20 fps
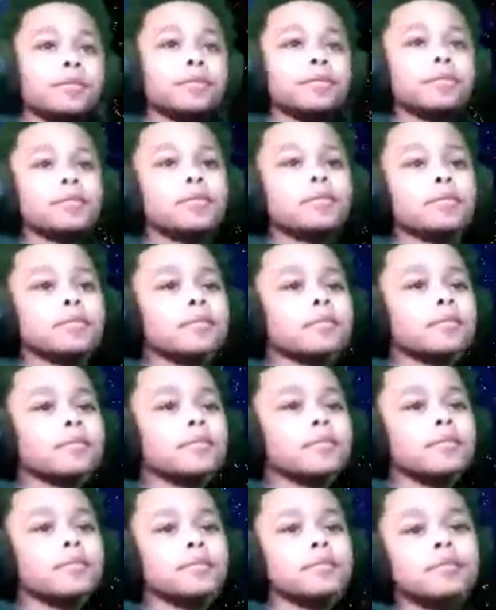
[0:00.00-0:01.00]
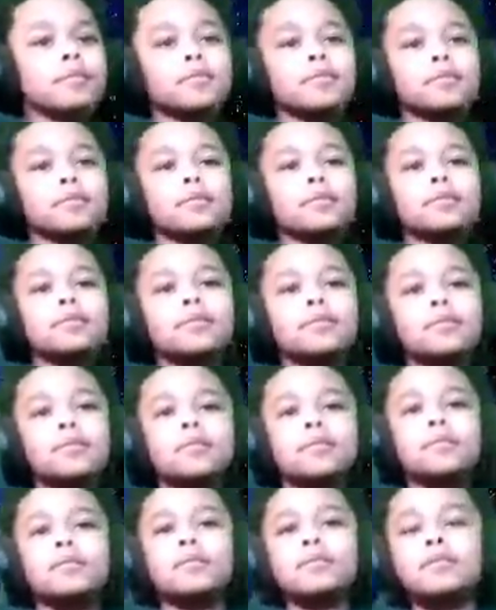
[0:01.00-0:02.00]

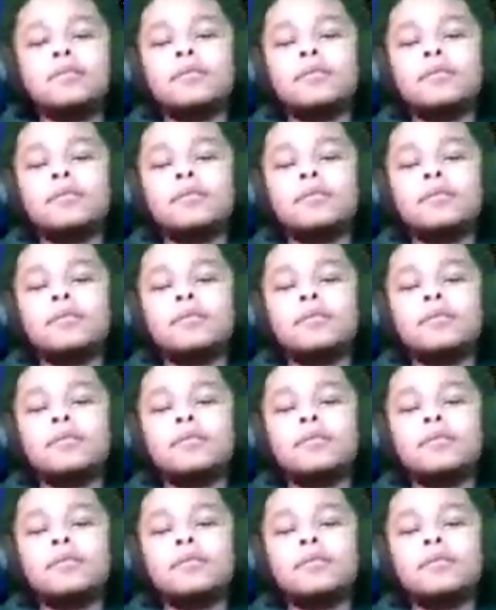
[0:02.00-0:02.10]
Nothing is said.